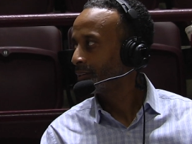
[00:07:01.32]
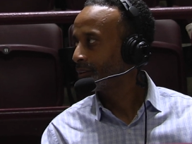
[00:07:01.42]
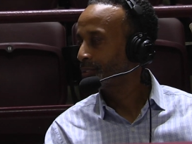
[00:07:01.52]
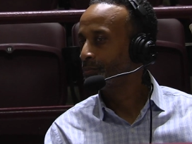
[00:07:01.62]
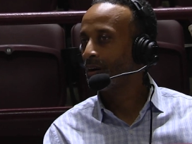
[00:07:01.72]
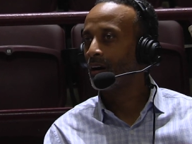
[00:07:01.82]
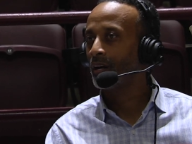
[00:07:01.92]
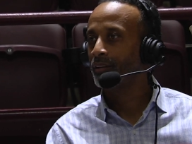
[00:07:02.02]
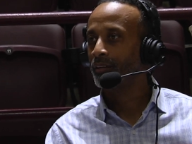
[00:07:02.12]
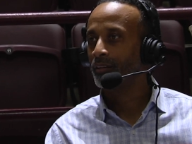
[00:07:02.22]
You know, to
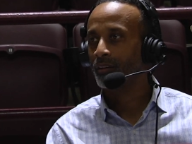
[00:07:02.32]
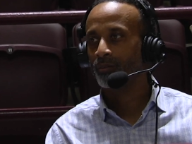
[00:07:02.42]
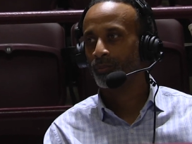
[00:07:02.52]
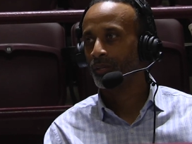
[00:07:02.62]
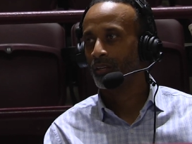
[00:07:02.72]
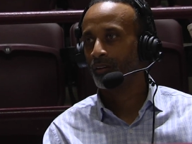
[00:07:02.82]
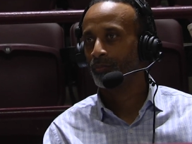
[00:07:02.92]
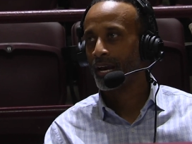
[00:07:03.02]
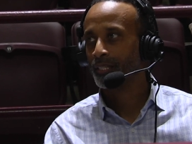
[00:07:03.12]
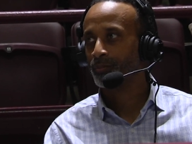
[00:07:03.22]
bond, and you know, we, we love
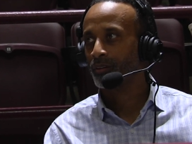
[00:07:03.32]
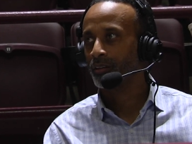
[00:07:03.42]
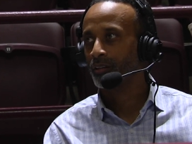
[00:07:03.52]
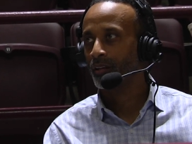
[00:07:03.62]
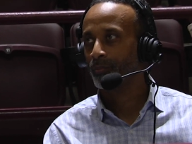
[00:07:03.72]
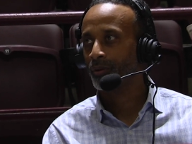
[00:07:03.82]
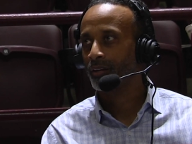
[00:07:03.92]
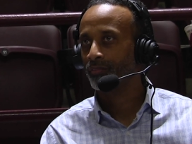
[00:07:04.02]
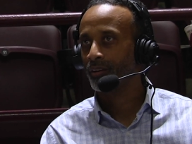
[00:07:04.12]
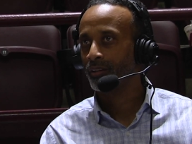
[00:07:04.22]
Blacksburg, and you love
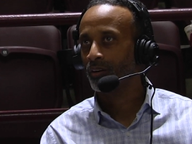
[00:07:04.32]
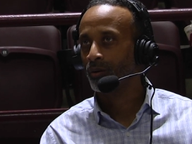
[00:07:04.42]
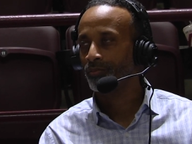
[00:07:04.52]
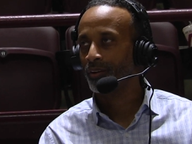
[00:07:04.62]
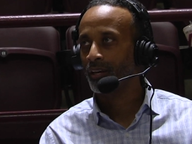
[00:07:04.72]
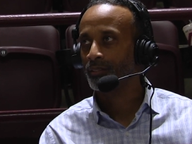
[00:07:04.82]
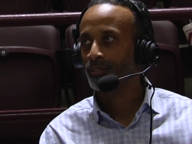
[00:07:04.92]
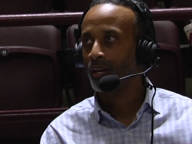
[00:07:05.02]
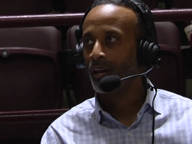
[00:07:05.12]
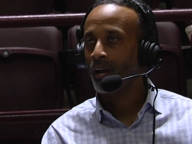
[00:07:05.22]
playing in front of your home
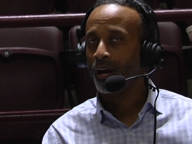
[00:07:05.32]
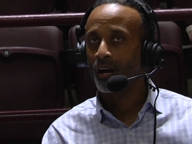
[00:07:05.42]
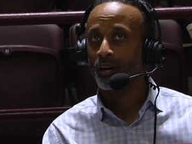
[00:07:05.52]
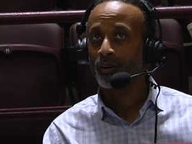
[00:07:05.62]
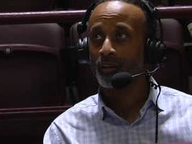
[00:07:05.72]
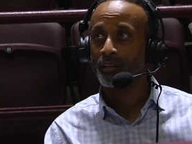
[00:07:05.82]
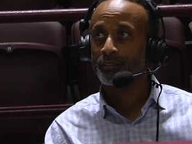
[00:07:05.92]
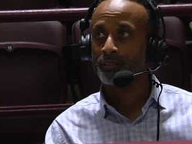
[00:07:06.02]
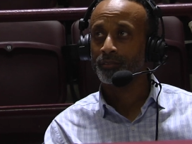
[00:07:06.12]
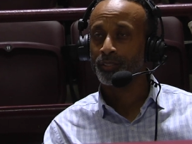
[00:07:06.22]
fans. And,
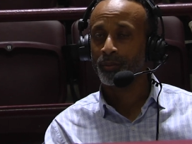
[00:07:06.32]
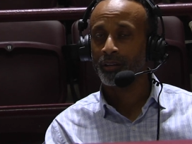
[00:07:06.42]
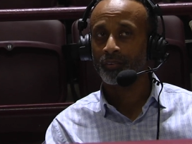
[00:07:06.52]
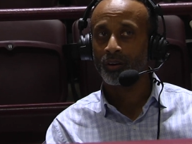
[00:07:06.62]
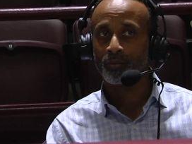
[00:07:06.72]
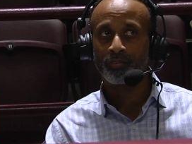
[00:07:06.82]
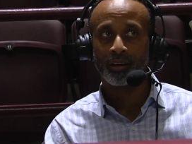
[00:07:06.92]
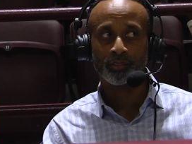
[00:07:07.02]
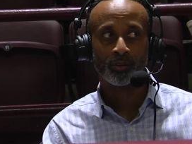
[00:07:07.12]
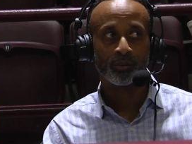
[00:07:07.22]
and, speaking of our home
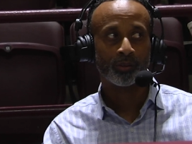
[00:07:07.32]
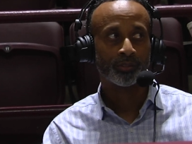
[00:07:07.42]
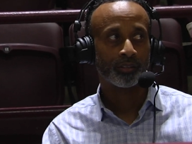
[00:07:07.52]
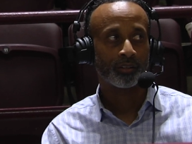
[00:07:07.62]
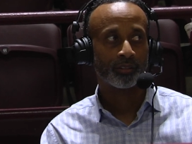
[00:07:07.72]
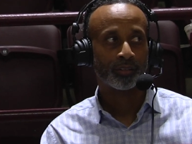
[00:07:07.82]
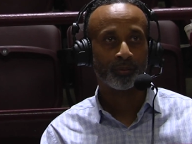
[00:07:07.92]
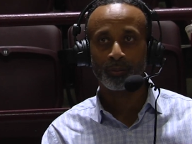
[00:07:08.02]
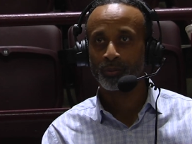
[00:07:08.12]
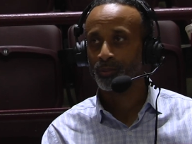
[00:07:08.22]
fans, kudos to the to the
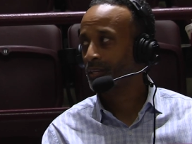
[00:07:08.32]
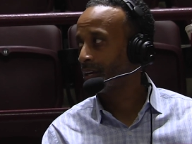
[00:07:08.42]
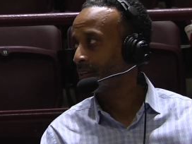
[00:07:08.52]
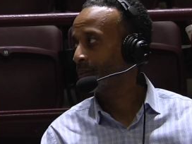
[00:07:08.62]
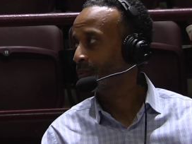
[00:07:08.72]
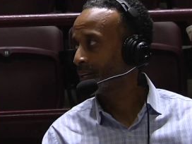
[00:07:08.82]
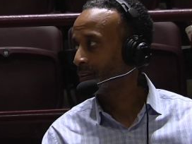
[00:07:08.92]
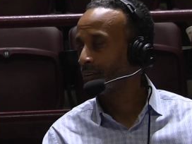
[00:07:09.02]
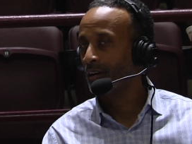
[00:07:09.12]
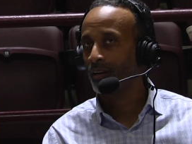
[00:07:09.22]
people who stayed who stayed
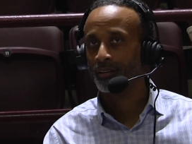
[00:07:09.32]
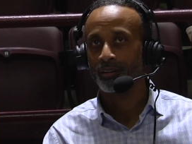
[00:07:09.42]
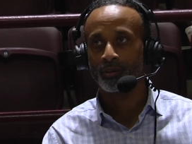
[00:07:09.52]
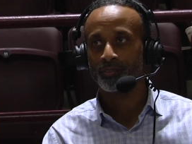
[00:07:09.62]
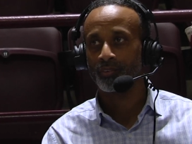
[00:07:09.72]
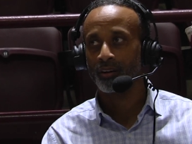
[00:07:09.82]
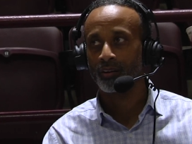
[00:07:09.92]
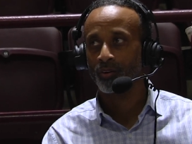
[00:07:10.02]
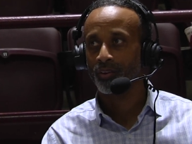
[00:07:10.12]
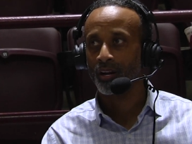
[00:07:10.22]
around. I know it's very
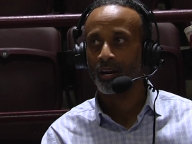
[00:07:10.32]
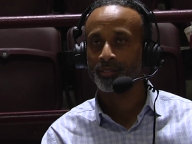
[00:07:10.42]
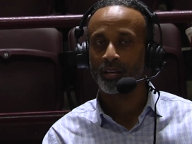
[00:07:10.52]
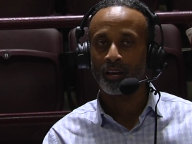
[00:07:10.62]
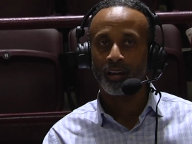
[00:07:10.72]
unorthodox.